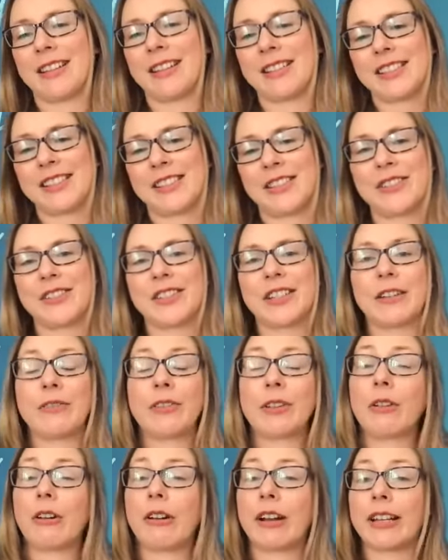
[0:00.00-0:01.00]
Susan if
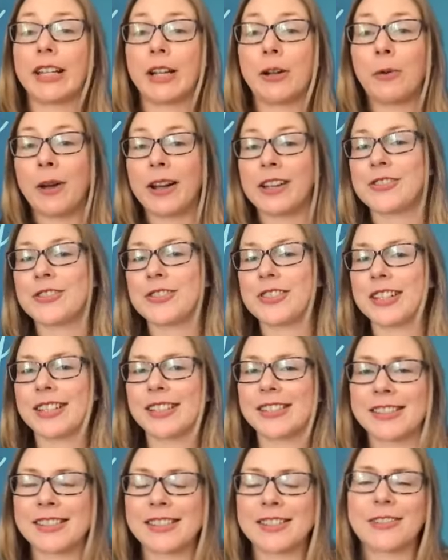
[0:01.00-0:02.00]
you've got any
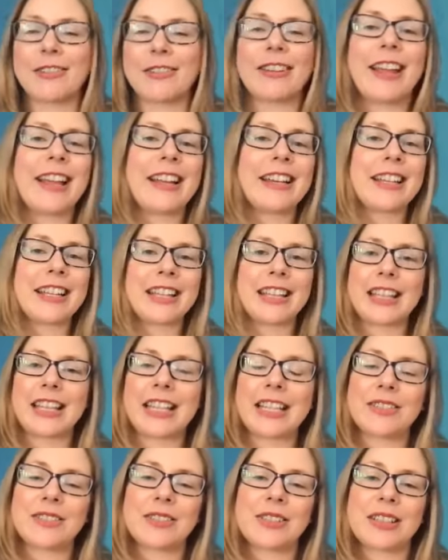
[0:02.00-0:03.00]
questions on any of the
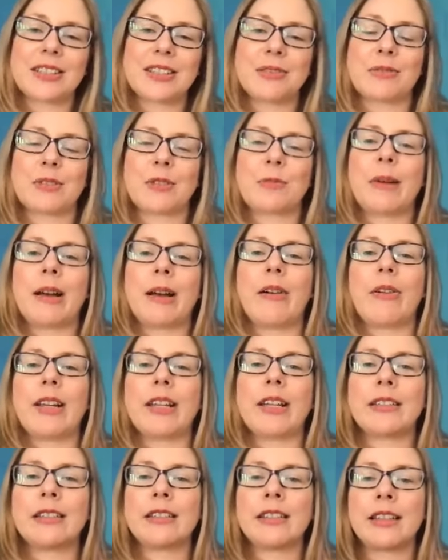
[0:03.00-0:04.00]
things she's talked about
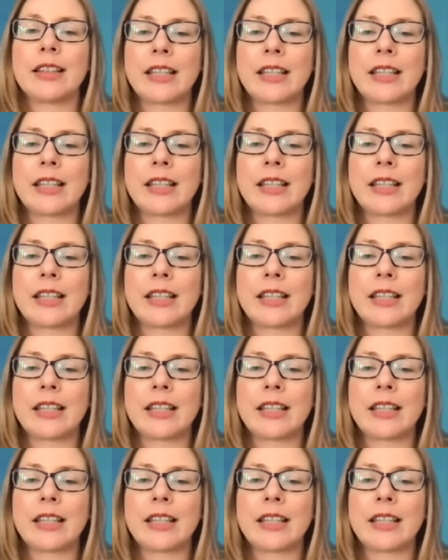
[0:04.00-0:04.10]
in